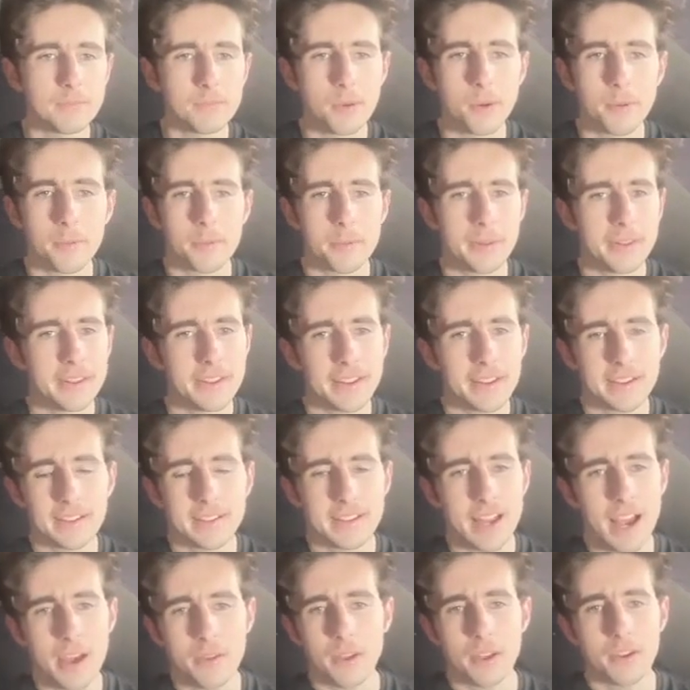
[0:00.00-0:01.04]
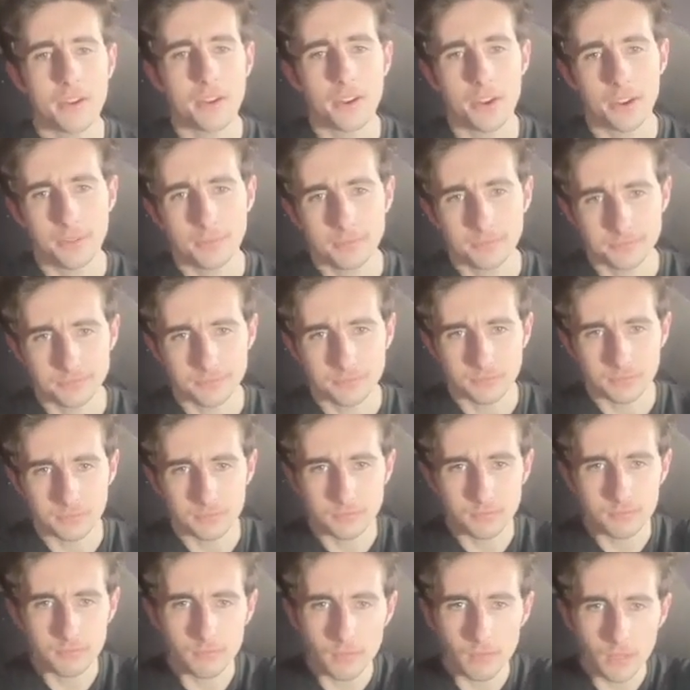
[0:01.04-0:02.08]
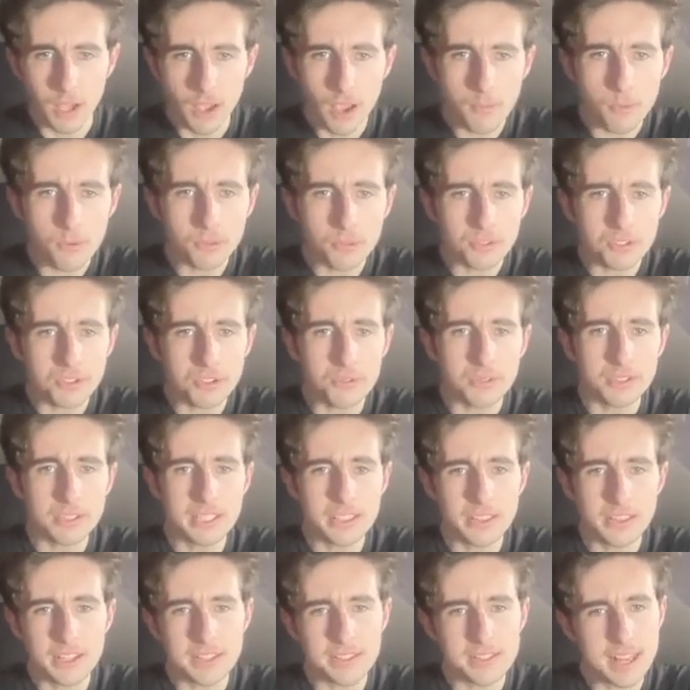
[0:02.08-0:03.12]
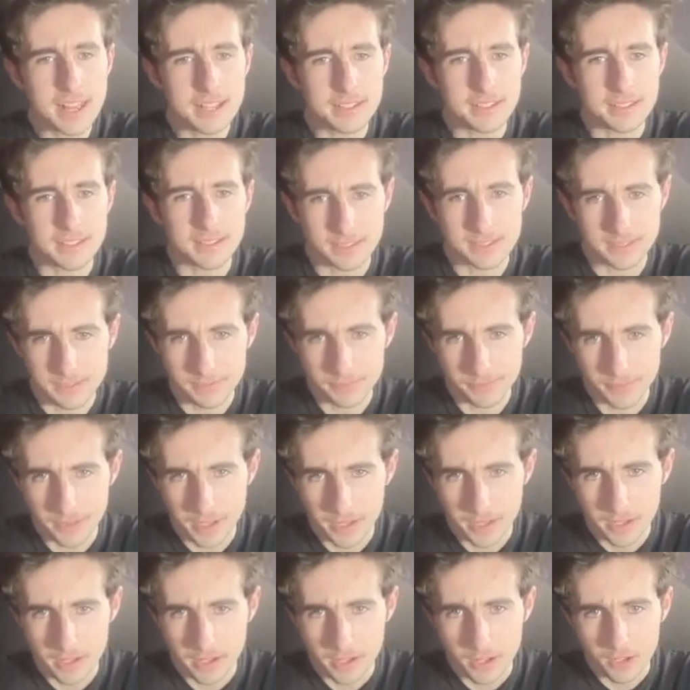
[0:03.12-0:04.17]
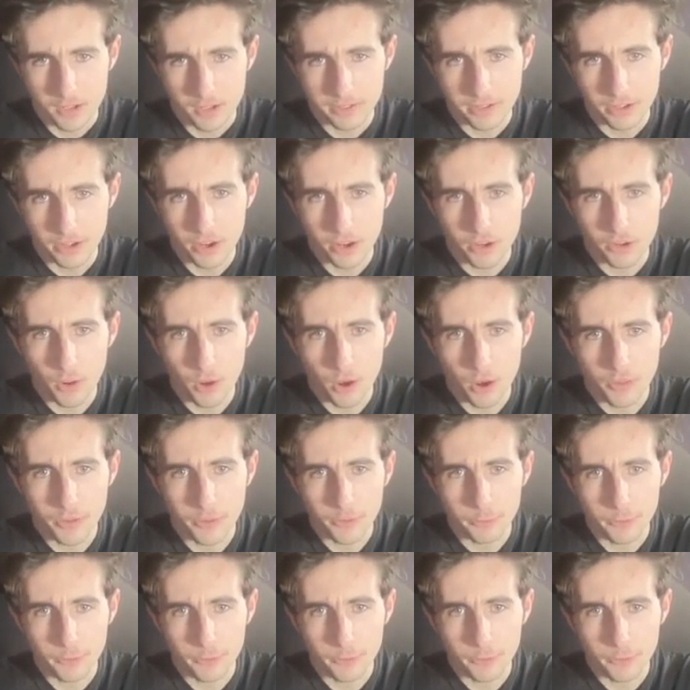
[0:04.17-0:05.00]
probably taken down. I don't know. I'm also noticing these letters. So on the